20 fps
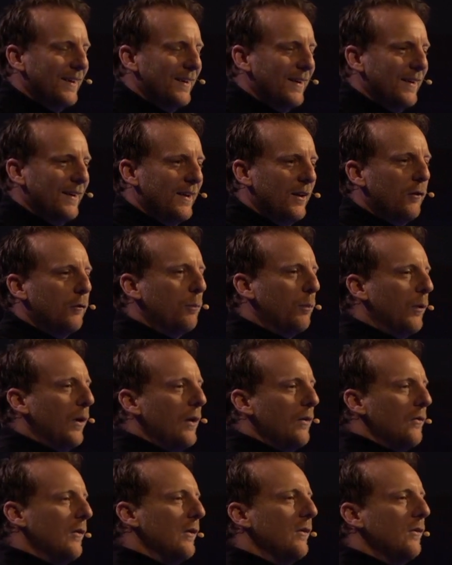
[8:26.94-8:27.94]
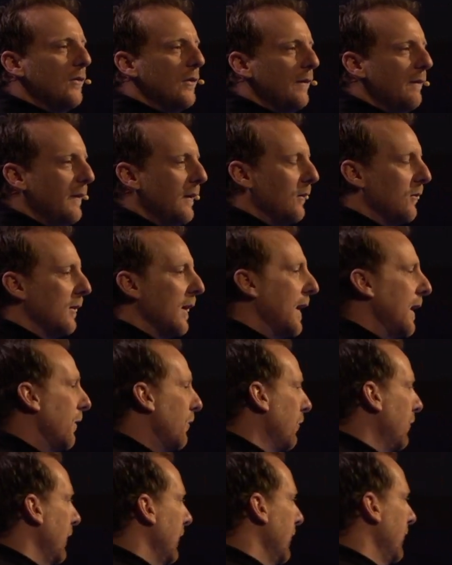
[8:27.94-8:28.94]
His presence in these
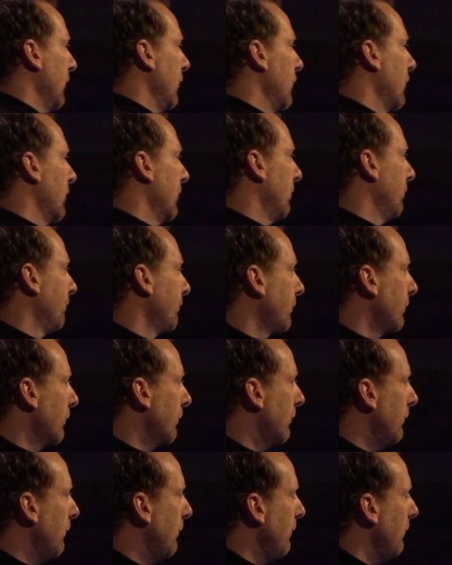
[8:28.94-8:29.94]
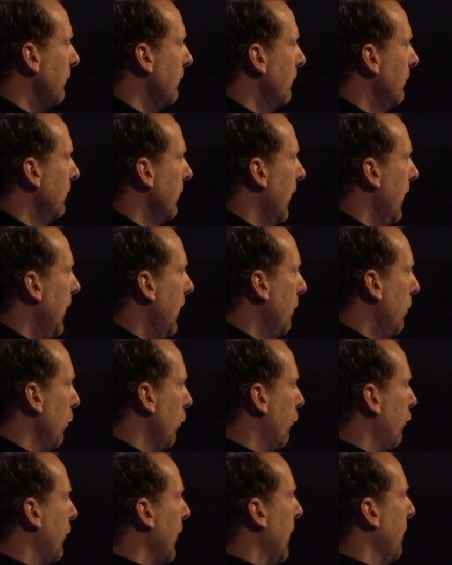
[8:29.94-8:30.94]
last days. Hebrews
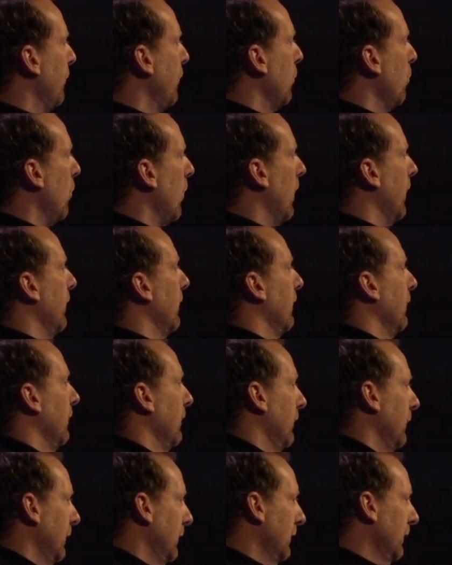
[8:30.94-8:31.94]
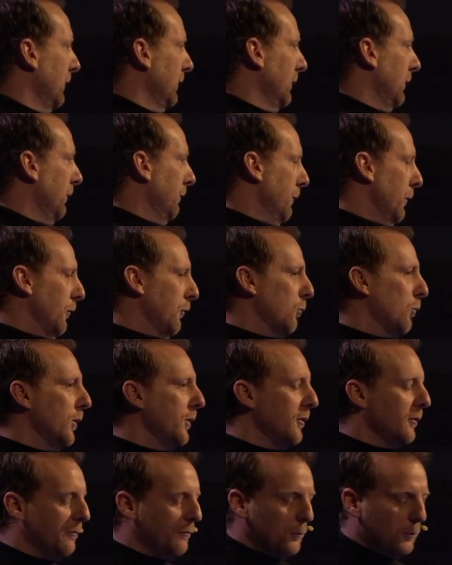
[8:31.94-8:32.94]
chapter 1, verse 1
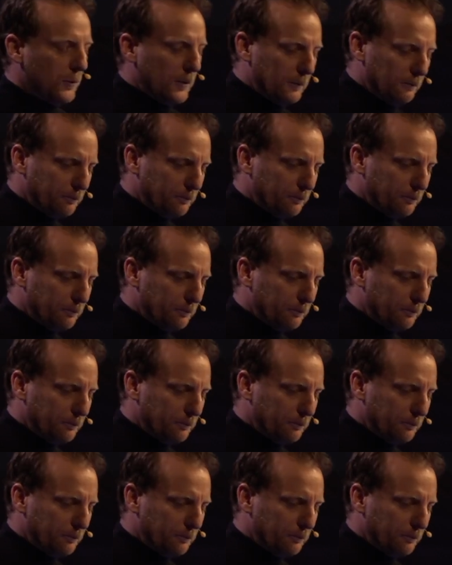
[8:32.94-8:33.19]
to 4.